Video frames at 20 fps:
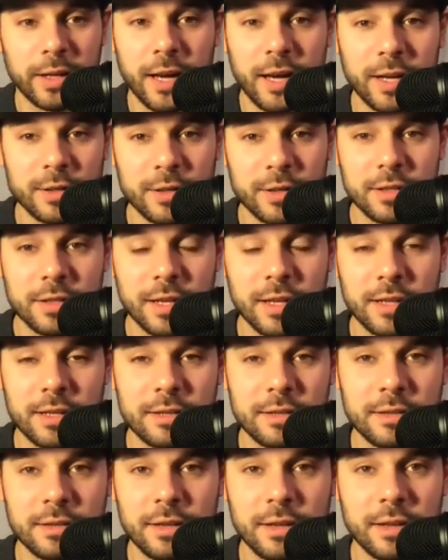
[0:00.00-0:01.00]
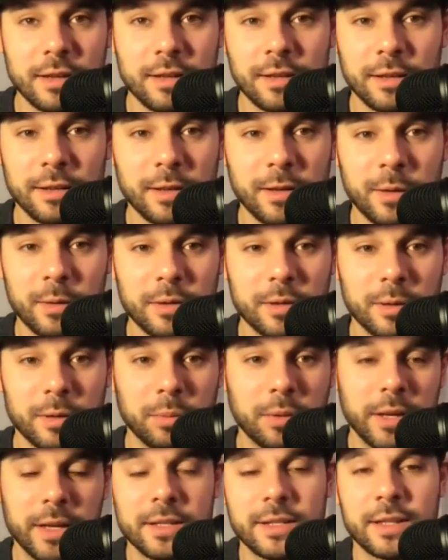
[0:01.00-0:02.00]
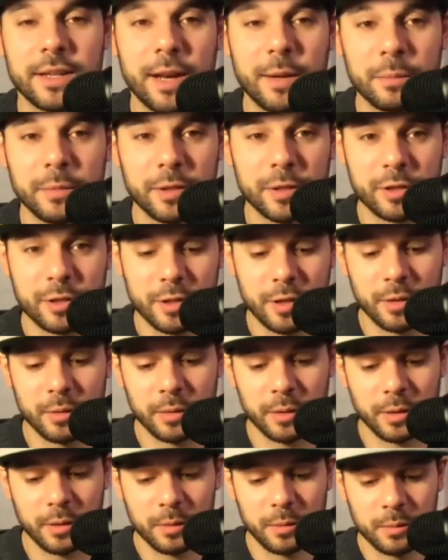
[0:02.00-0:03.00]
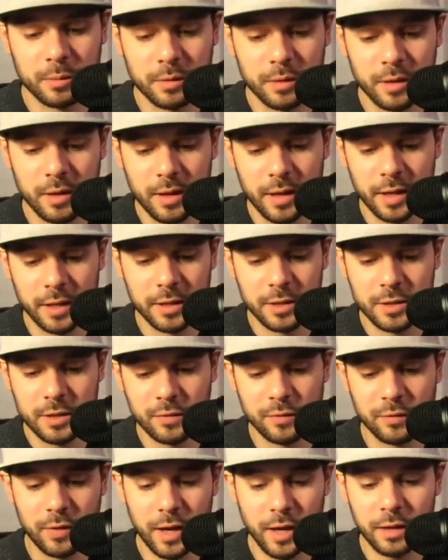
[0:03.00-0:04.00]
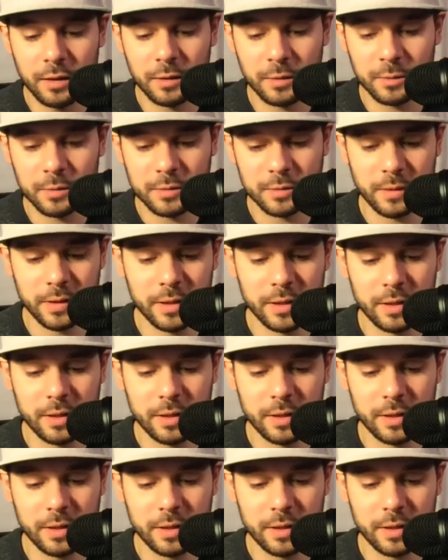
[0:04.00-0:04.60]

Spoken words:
God just says, go to the place that I'm going to show you. And he just follows, right?